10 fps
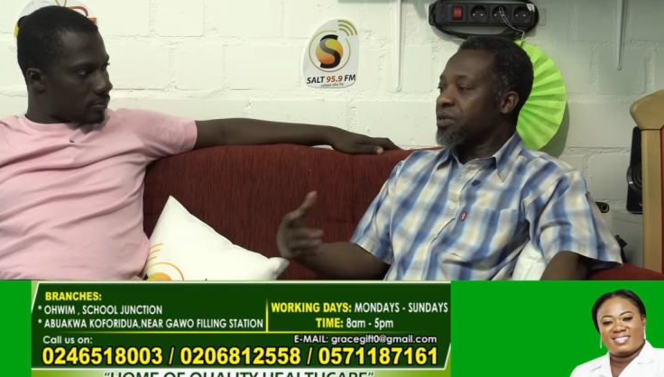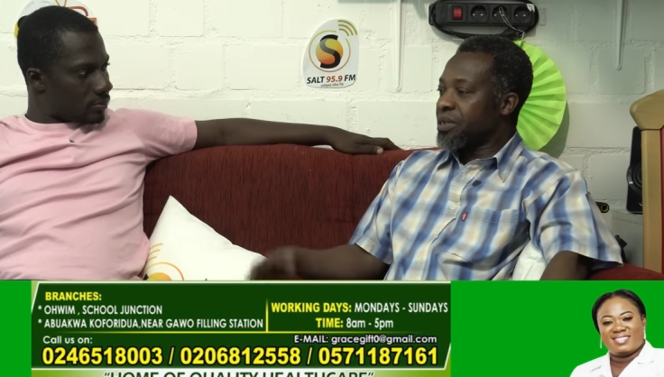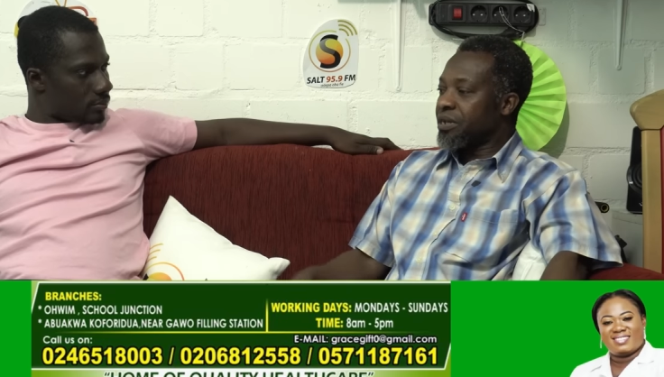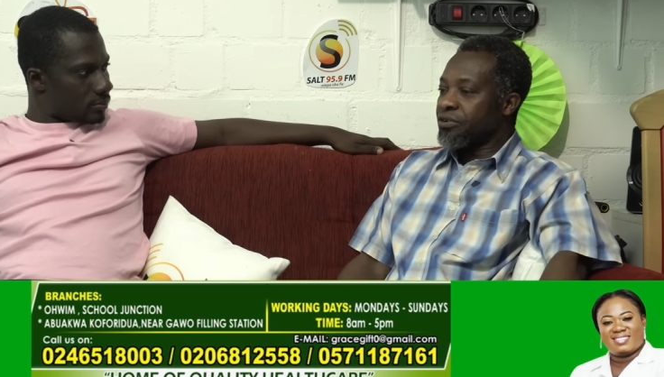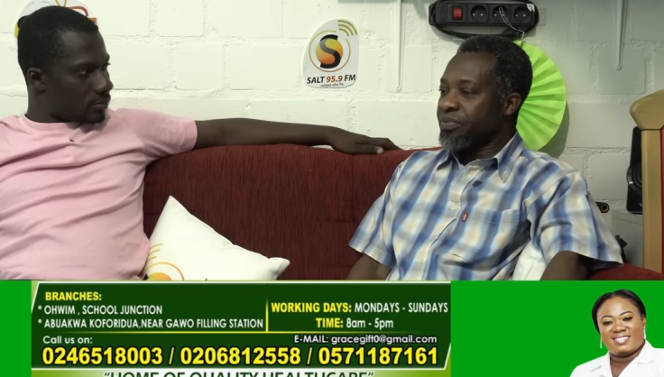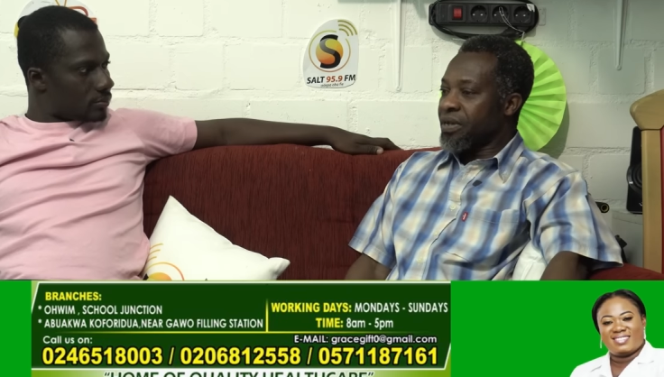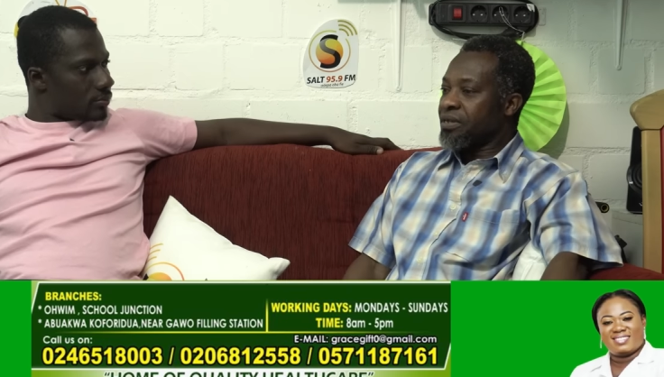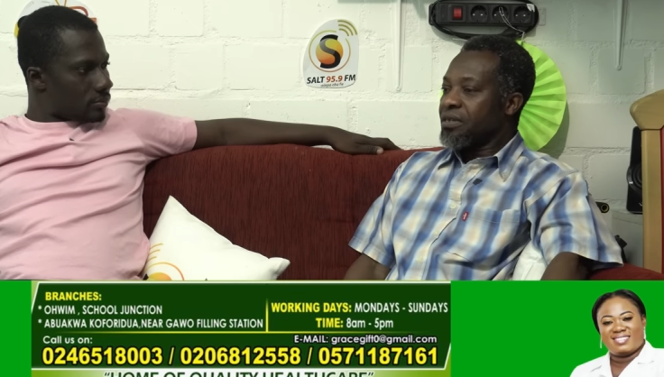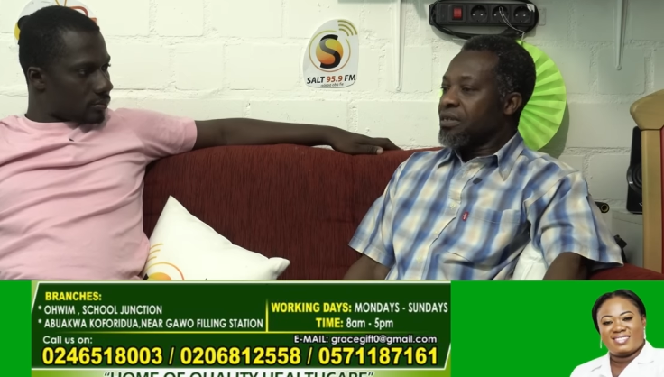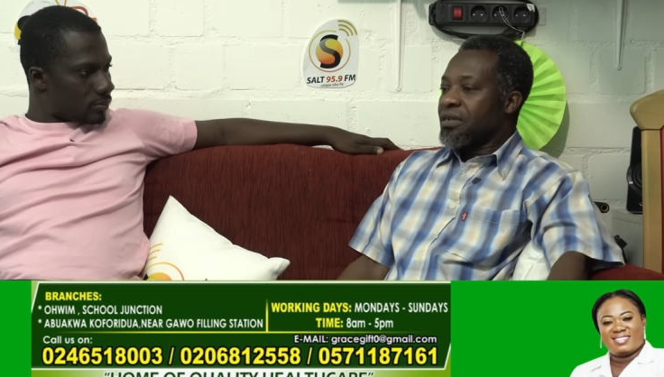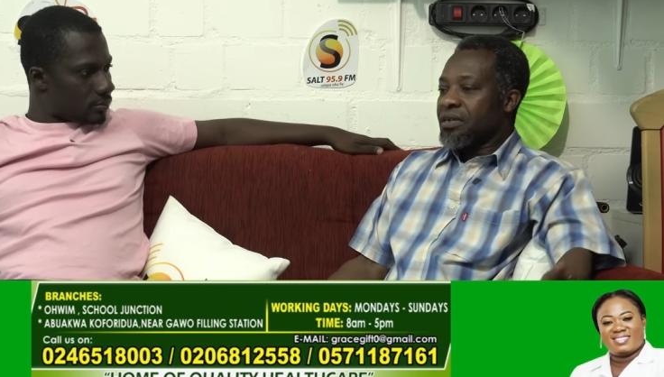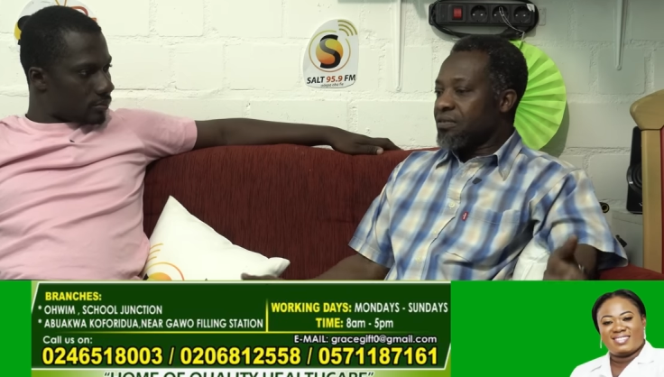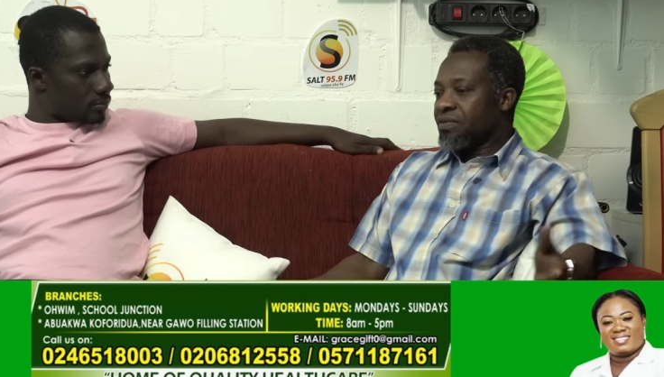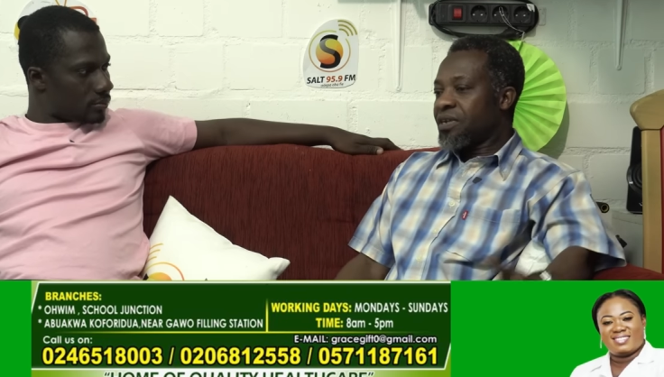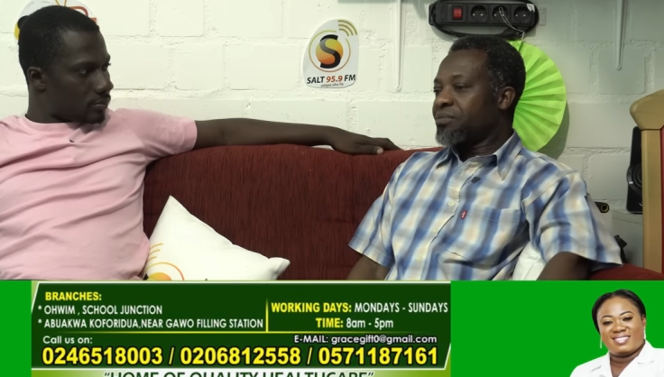Speaker 1: watching an opera.
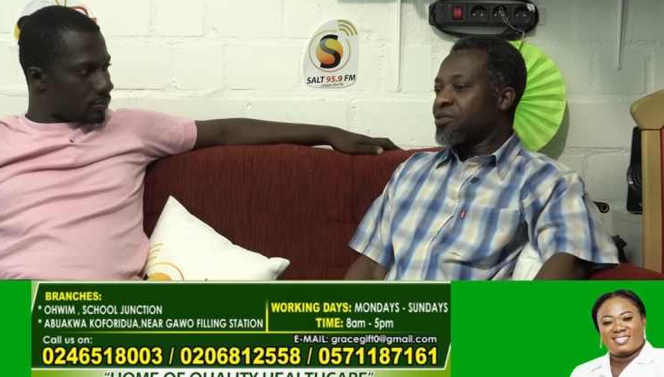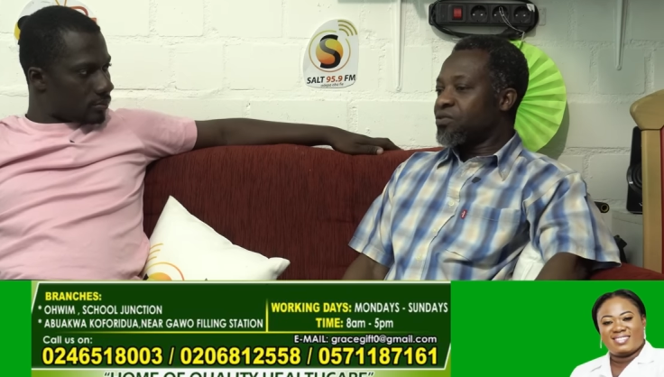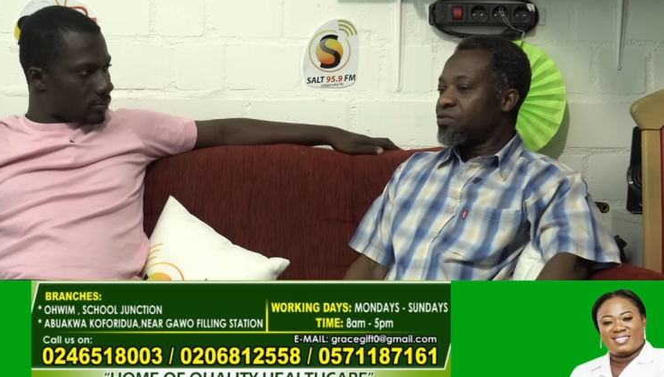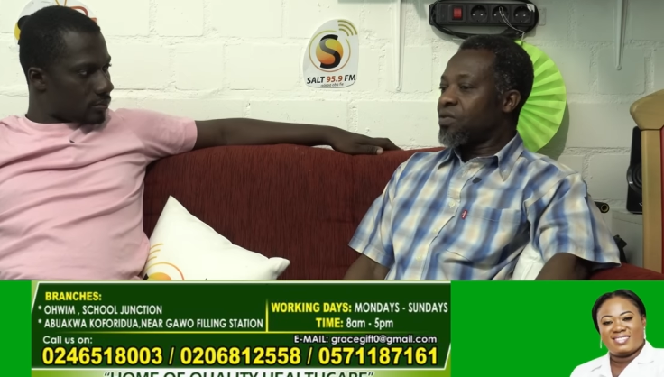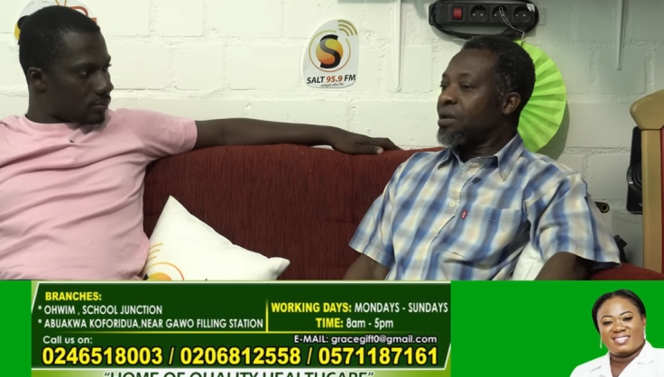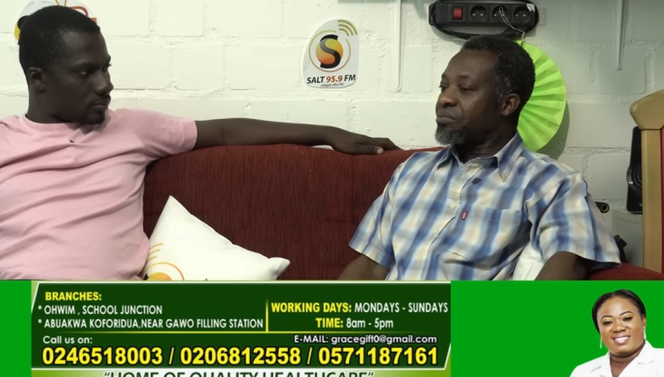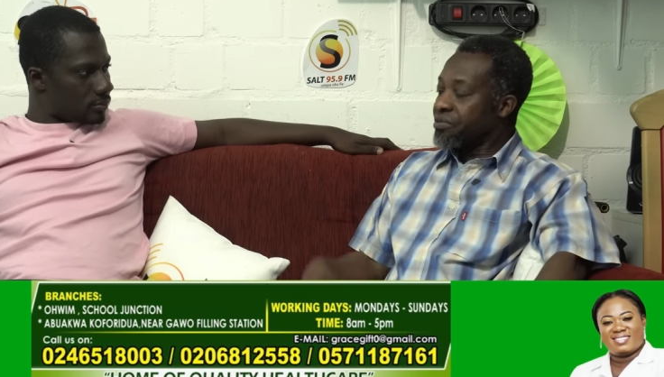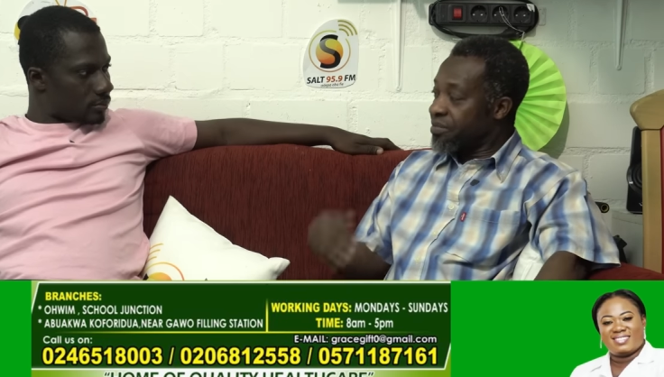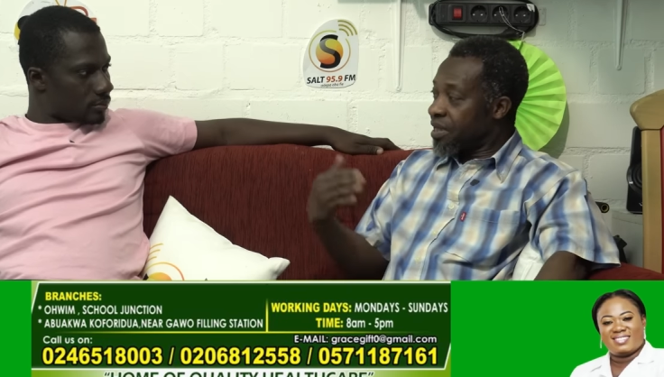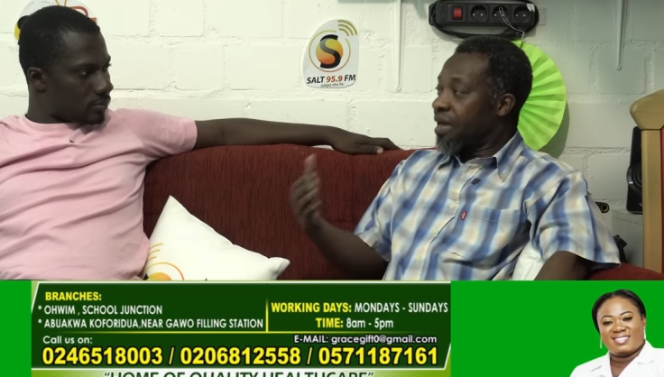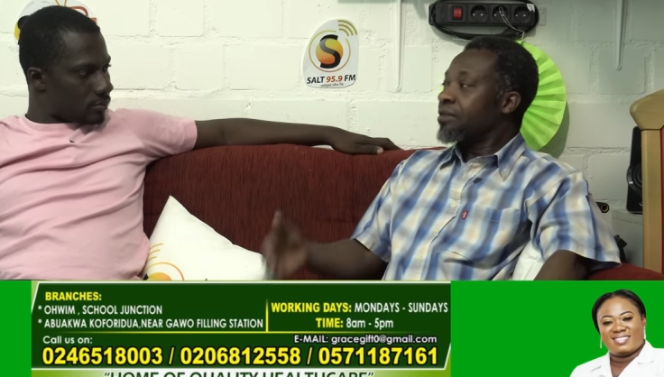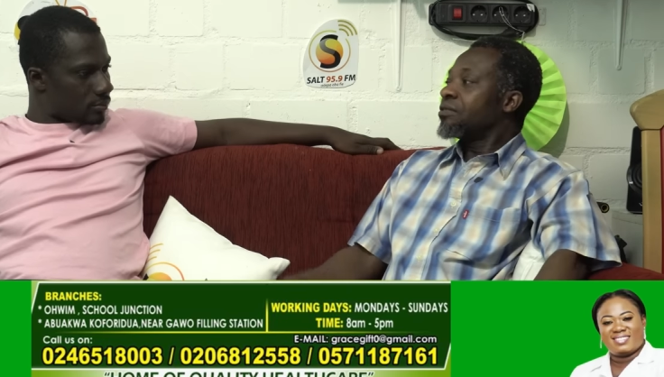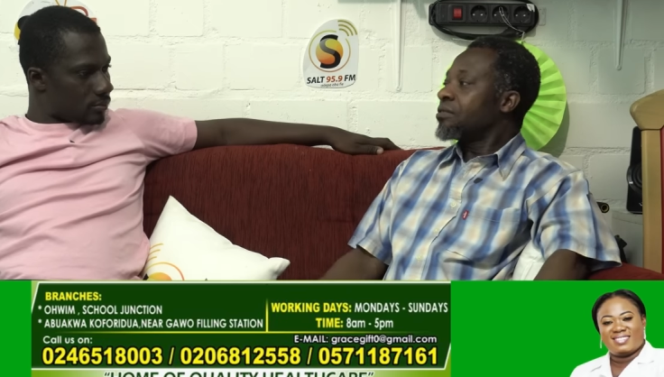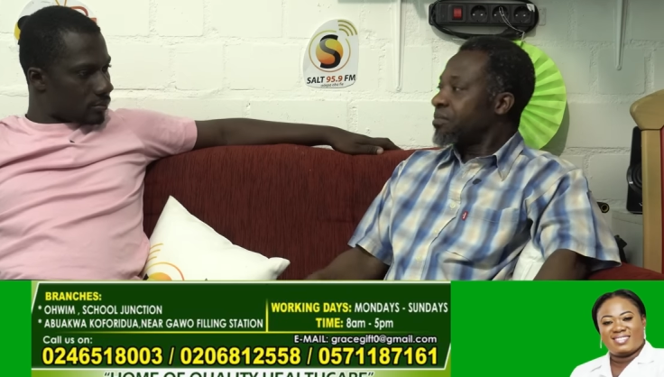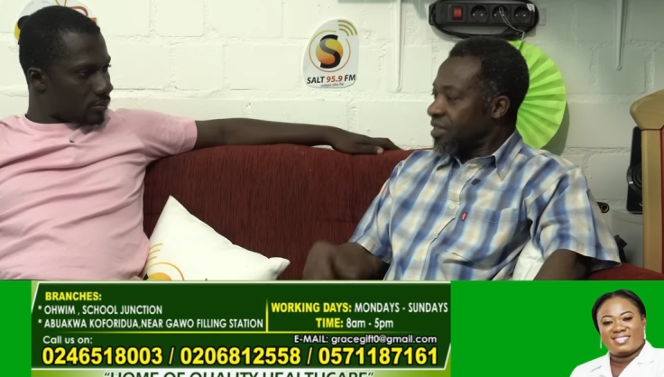And one of me goes to a
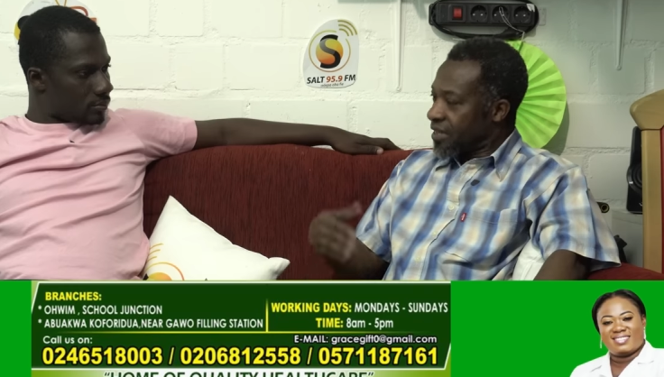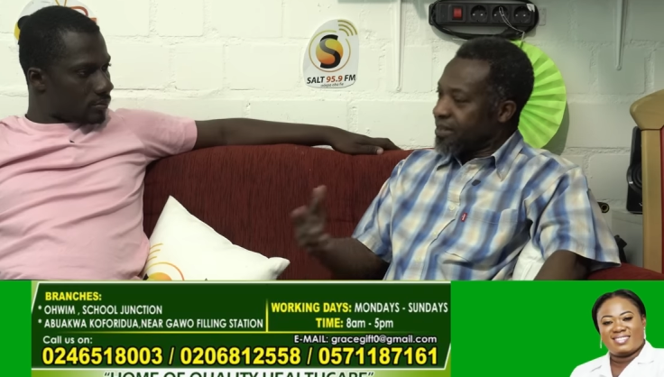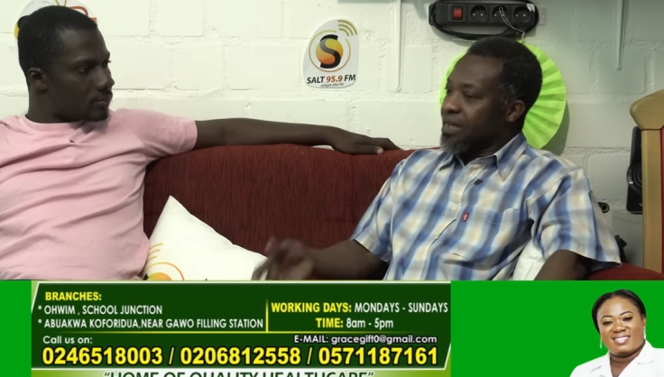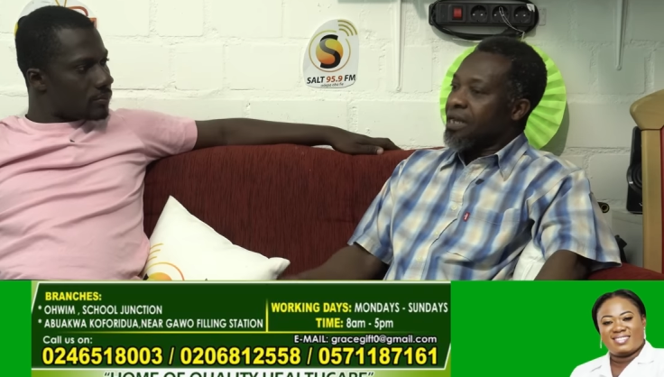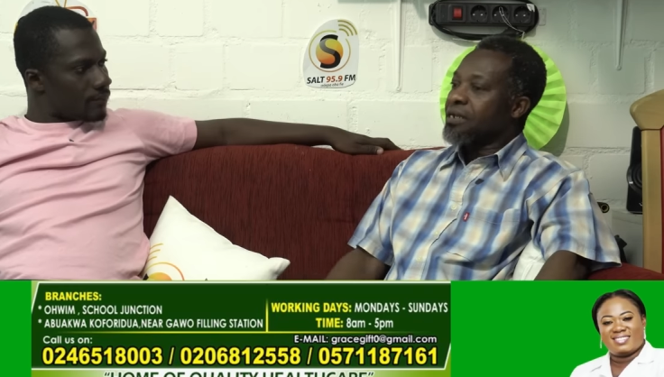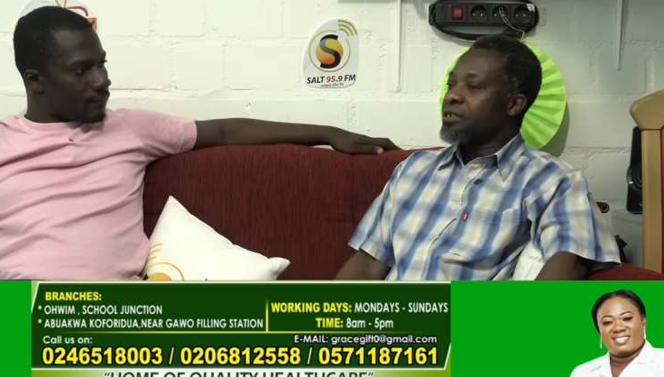breviano, Mekasa,